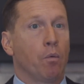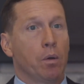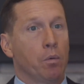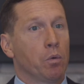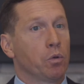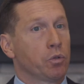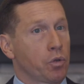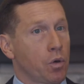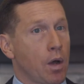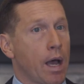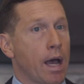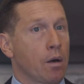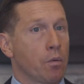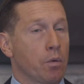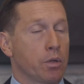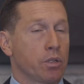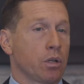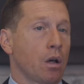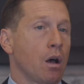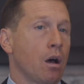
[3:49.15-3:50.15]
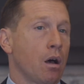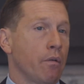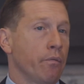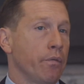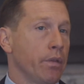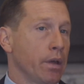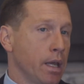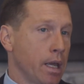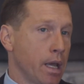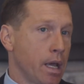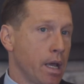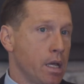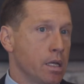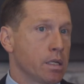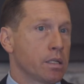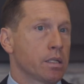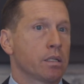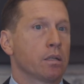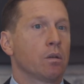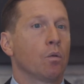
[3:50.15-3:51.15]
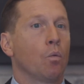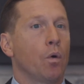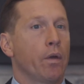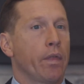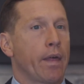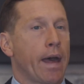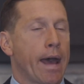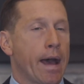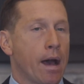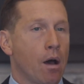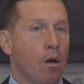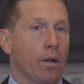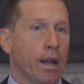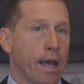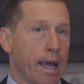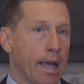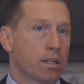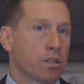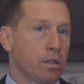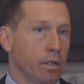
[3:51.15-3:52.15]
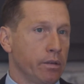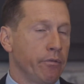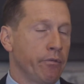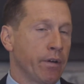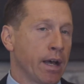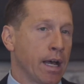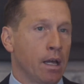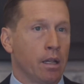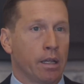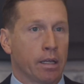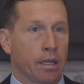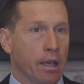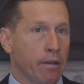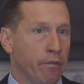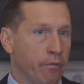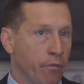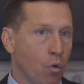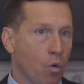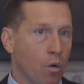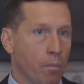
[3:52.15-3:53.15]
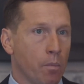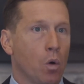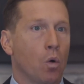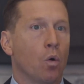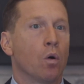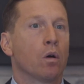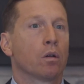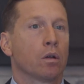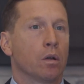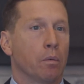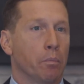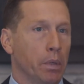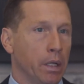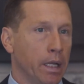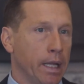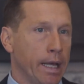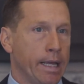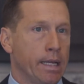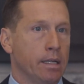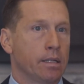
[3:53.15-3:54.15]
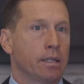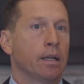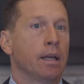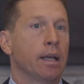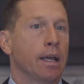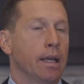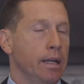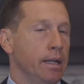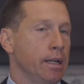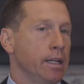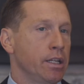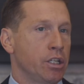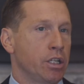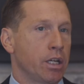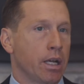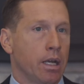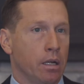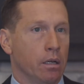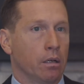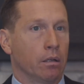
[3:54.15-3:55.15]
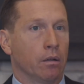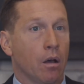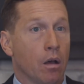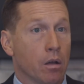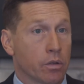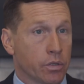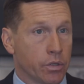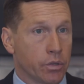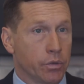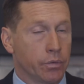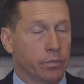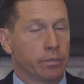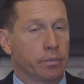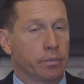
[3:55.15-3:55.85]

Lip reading: We will try to resolve the case without actually filing a formal complaint and initiating a lawsuit.